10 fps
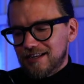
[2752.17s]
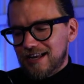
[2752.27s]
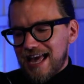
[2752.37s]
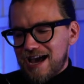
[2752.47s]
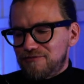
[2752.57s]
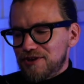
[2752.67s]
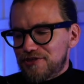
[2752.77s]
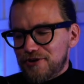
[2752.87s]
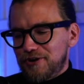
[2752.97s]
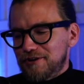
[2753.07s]
every
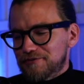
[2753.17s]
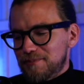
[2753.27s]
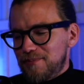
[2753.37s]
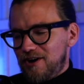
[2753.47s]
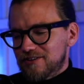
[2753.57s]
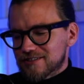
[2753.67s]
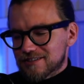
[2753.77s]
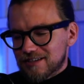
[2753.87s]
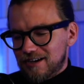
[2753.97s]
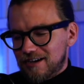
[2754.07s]
third of the
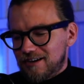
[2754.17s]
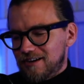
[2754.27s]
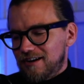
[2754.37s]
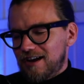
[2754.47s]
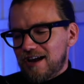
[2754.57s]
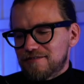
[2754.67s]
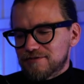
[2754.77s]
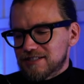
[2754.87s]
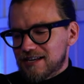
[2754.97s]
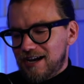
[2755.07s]
month,
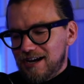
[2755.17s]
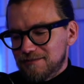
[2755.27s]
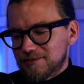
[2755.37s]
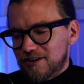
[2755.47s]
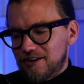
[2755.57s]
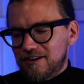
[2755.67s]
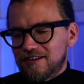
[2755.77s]
every time the